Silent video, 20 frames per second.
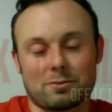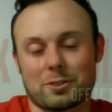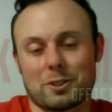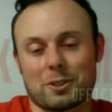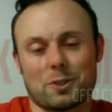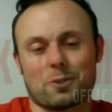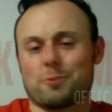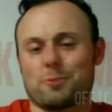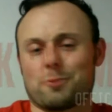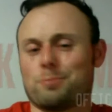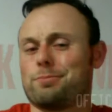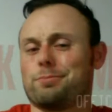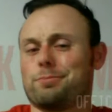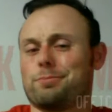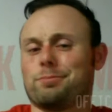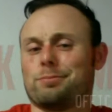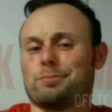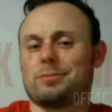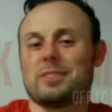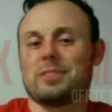So I
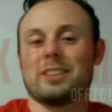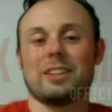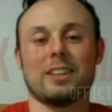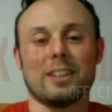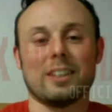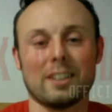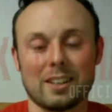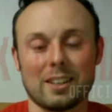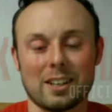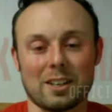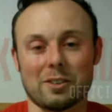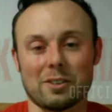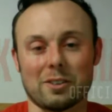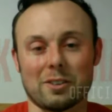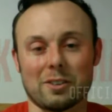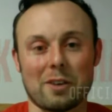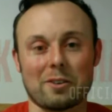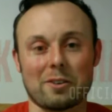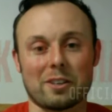don't know. Now they're